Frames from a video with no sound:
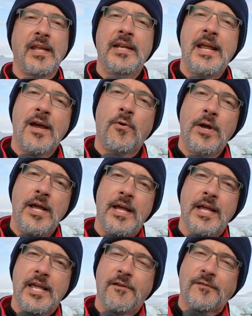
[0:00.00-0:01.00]
Now,
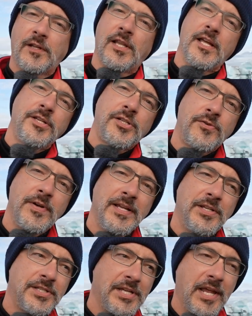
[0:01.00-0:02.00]
if
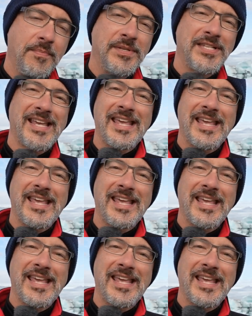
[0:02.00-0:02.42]
clustering seems